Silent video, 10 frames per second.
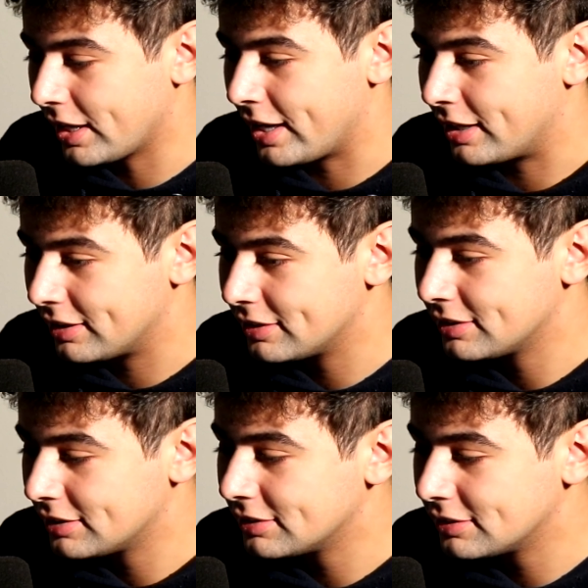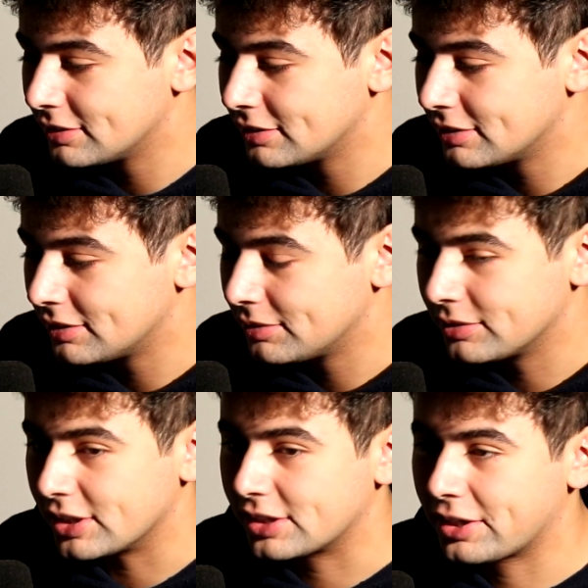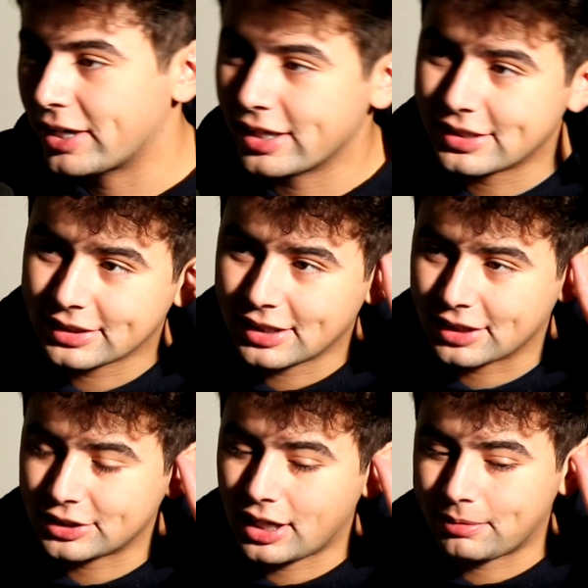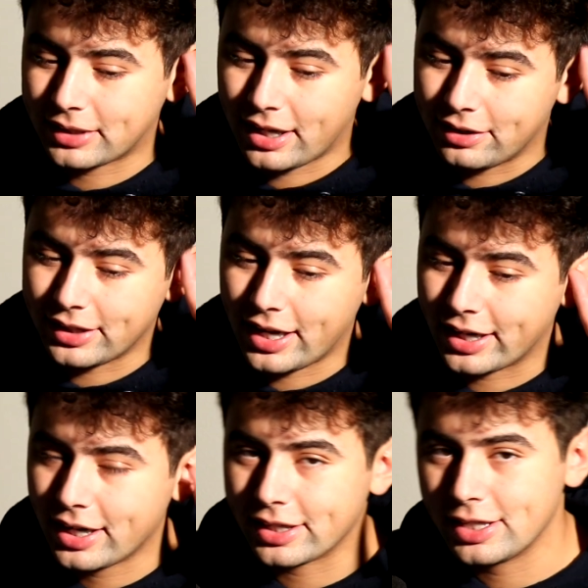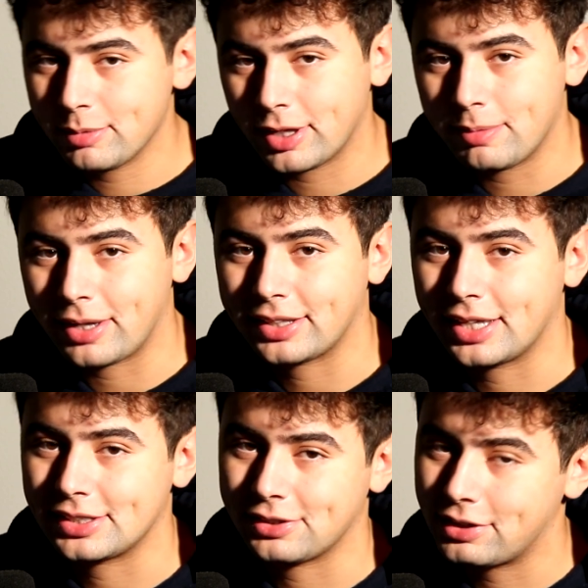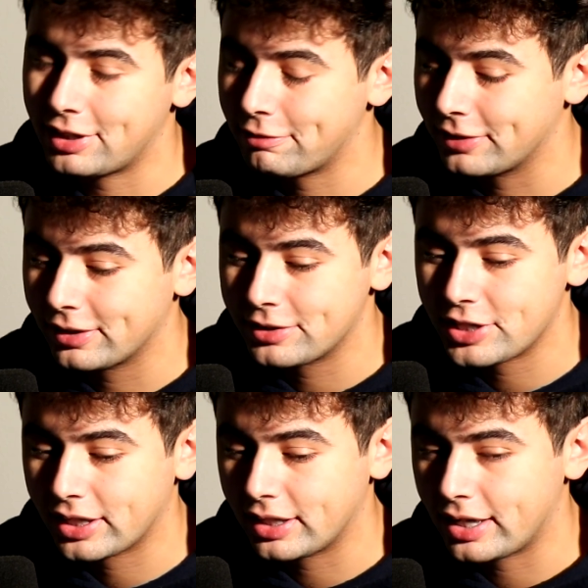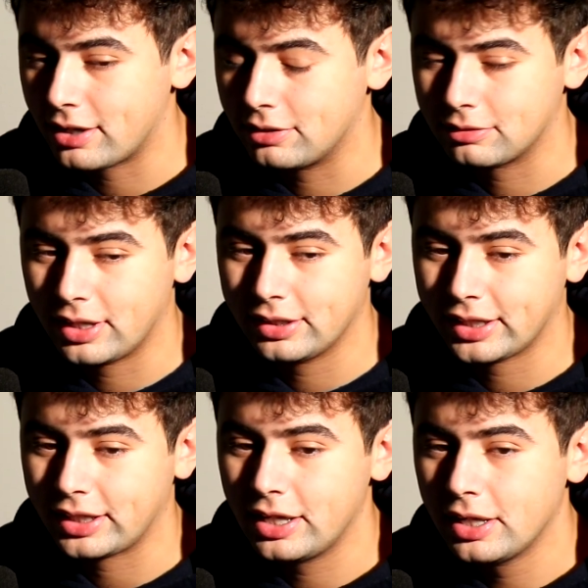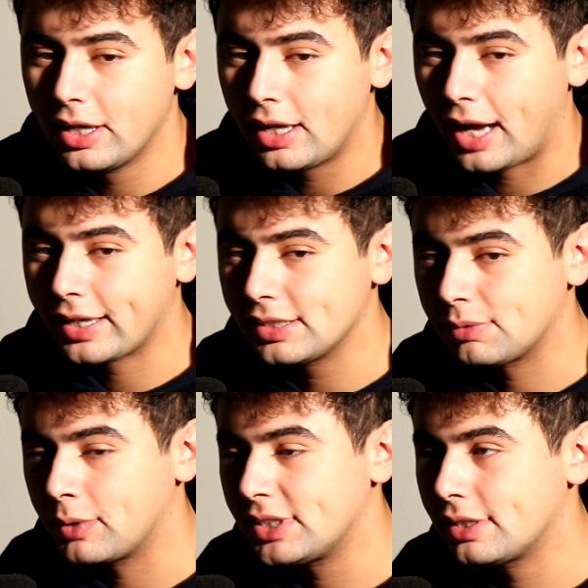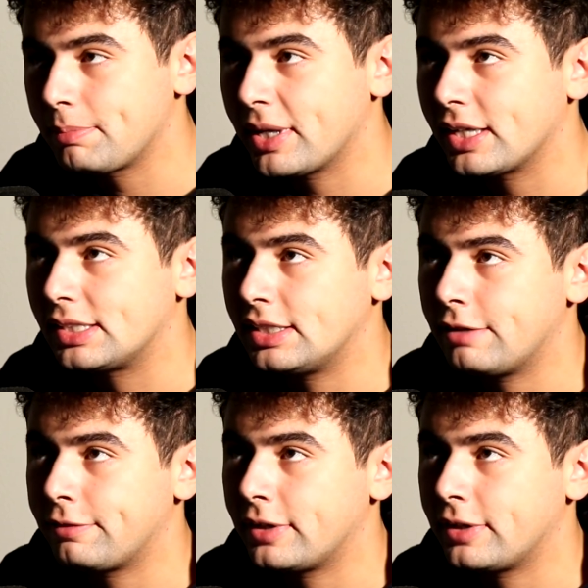Yeah. Just create a TikTok shop account. Yeah, I got an email about that, so I'll definitely go check it out. And I guess what's the biggest